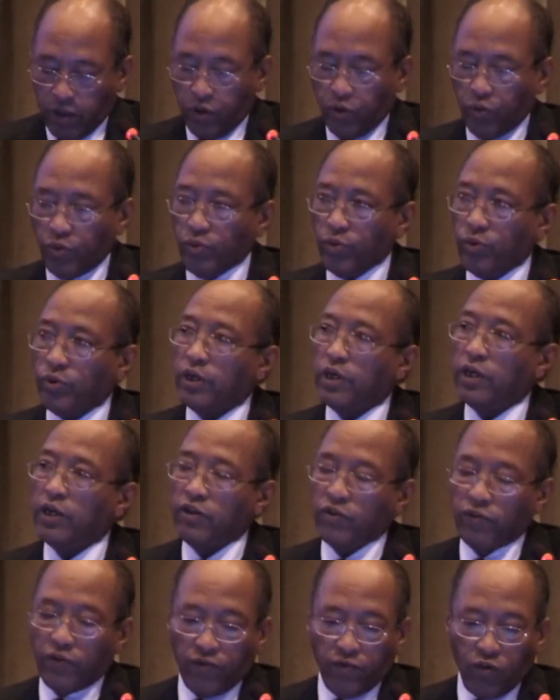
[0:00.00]
to increase
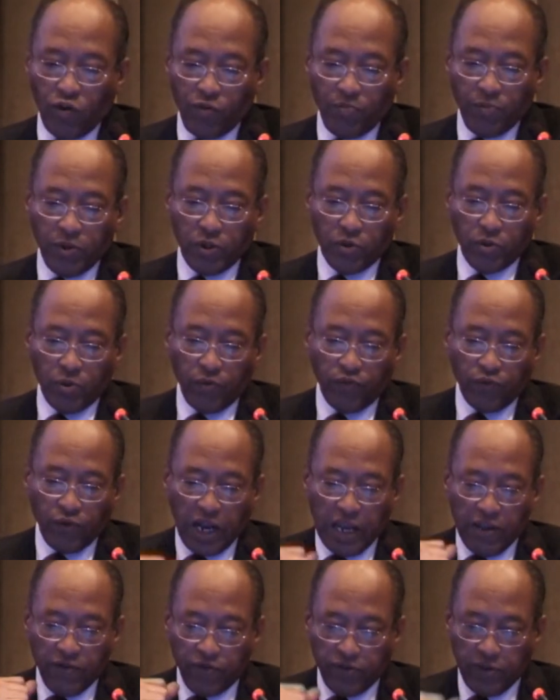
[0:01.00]
the involvement of
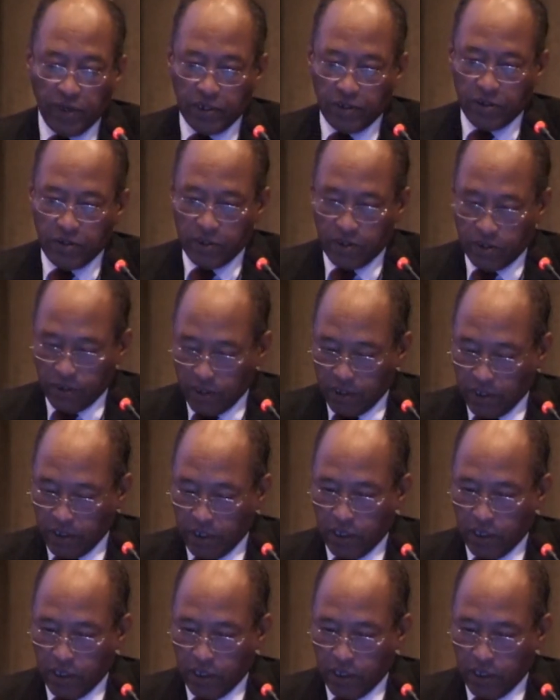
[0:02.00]
private sector,